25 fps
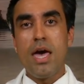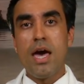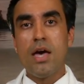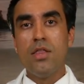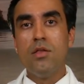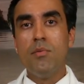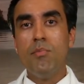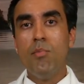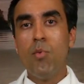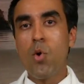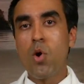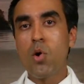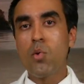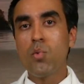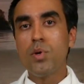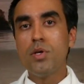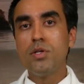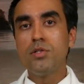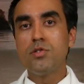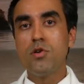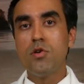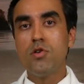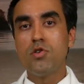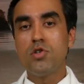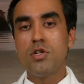And the more
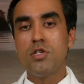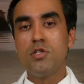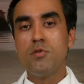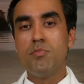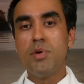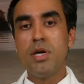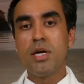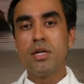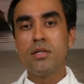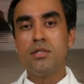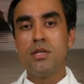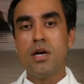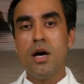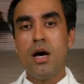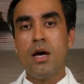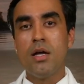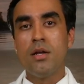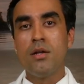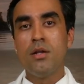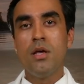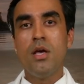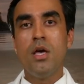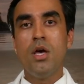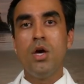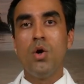research is being
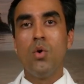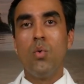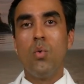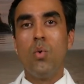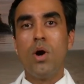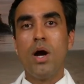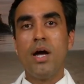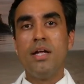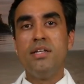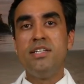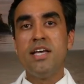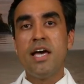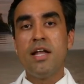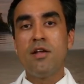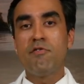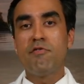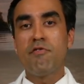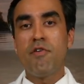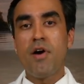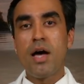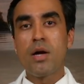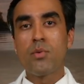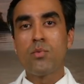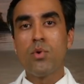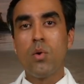done, we're
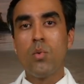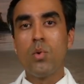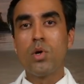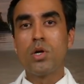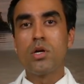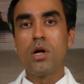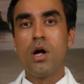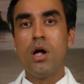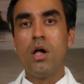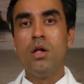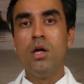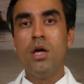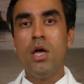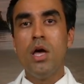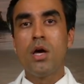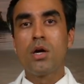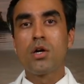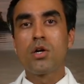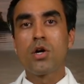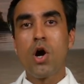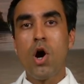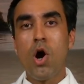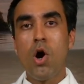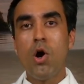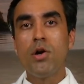identifying what we call
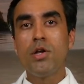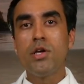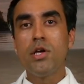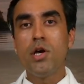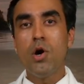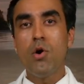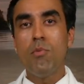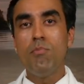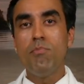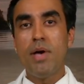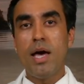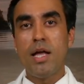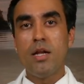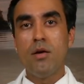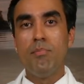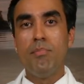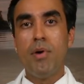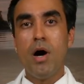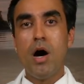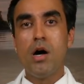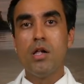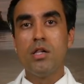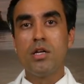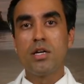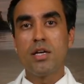
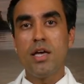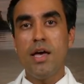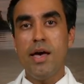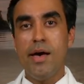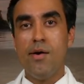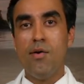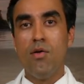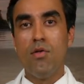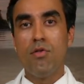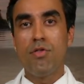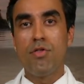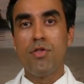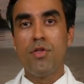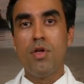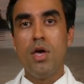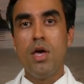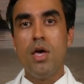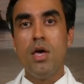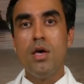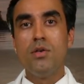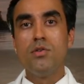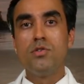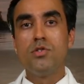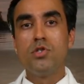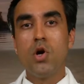cardiometabolic health.
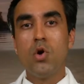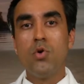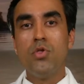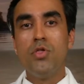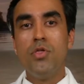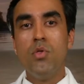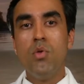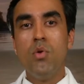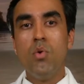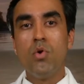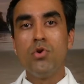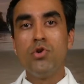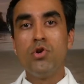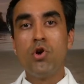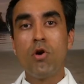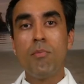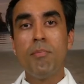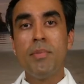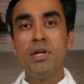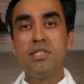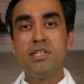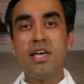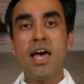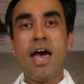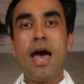So
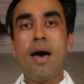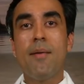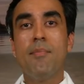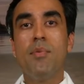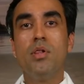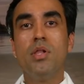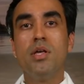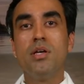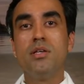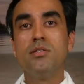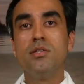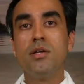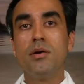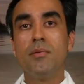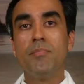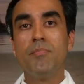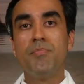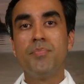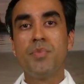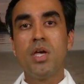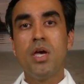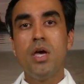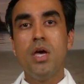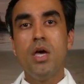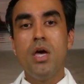your
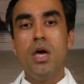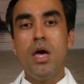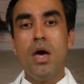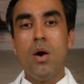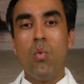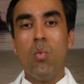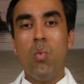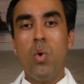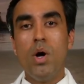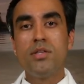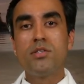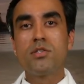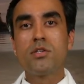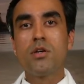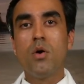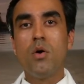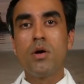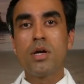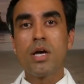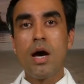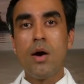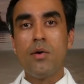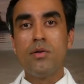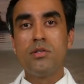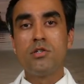metabolism, what's
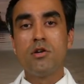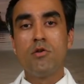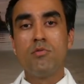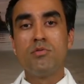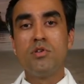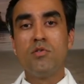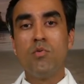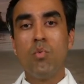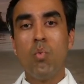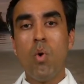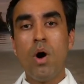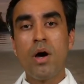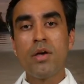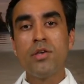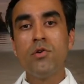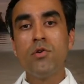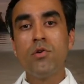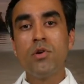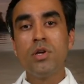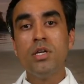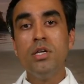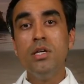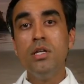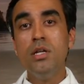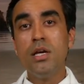going on in terms of what
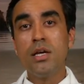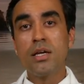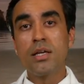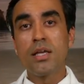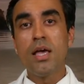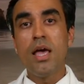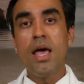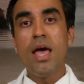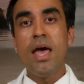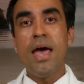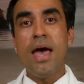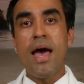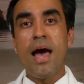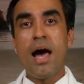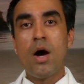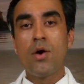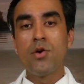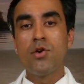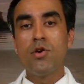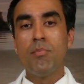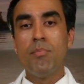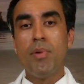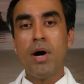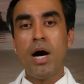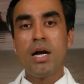you're eating,
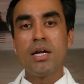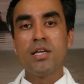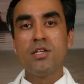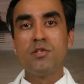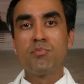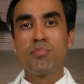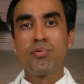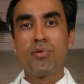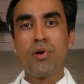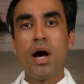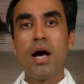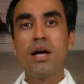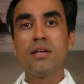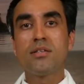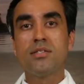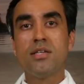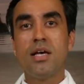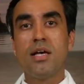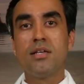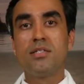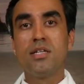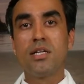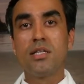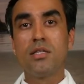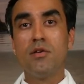how your body is
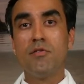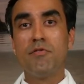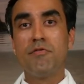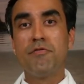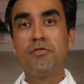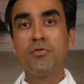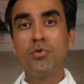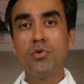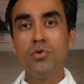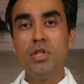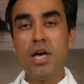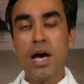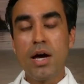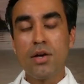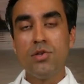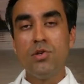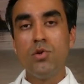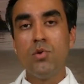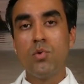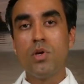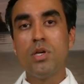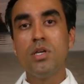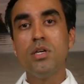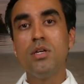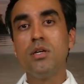processing the food that
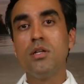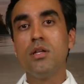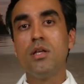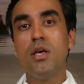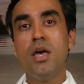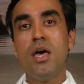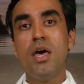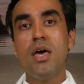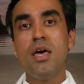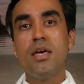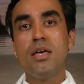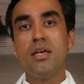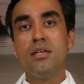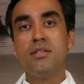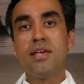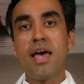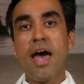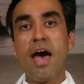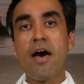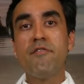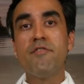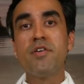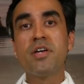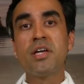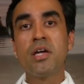you eat is
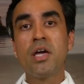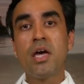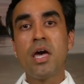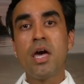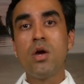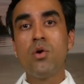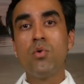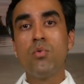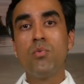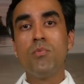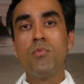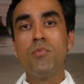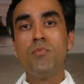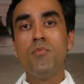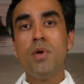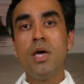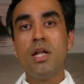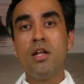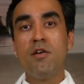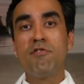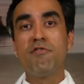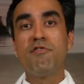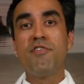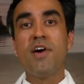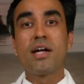having a,
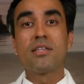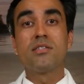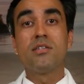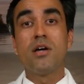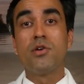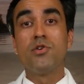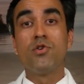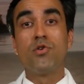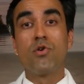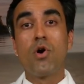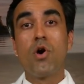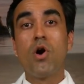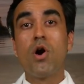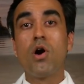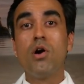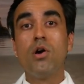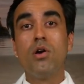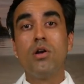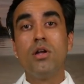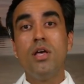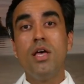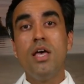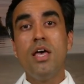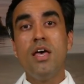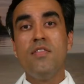an effect on your
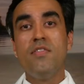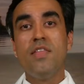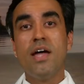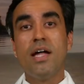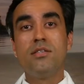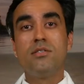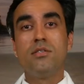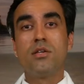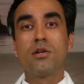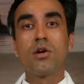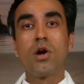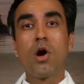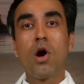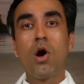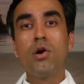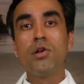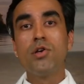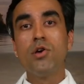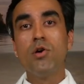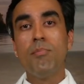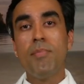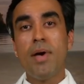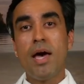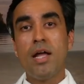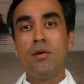heart. That's the
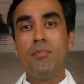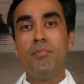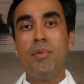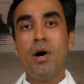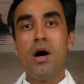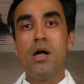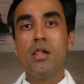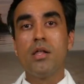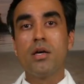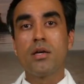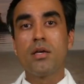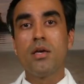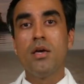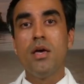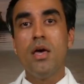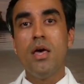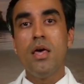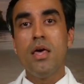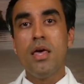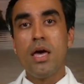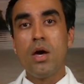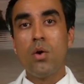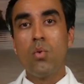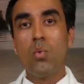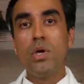cardiometabolic.
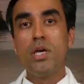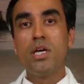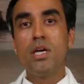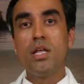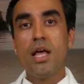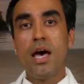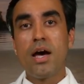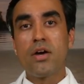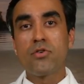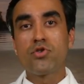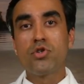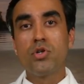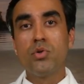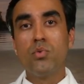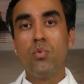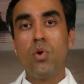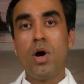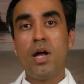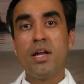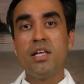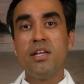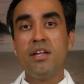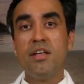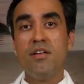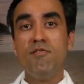And we can actually
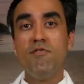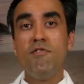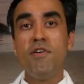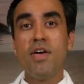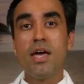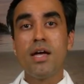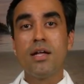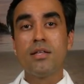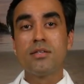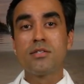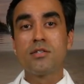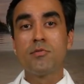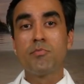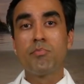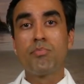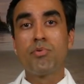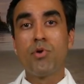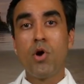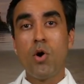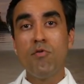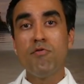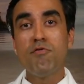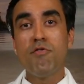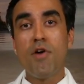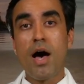run an advanced
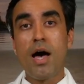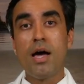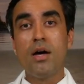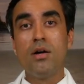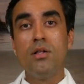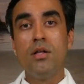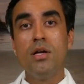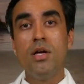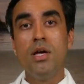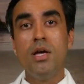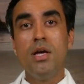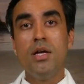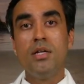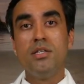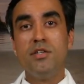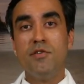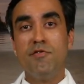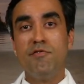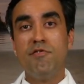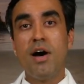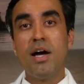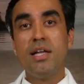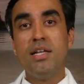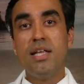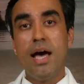profile
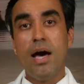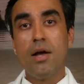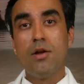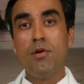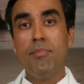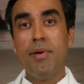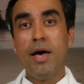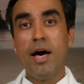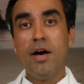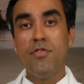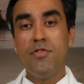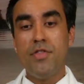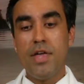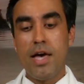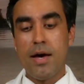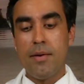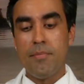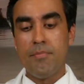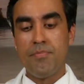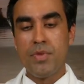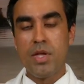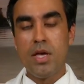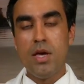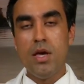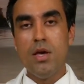to find out about
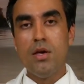that.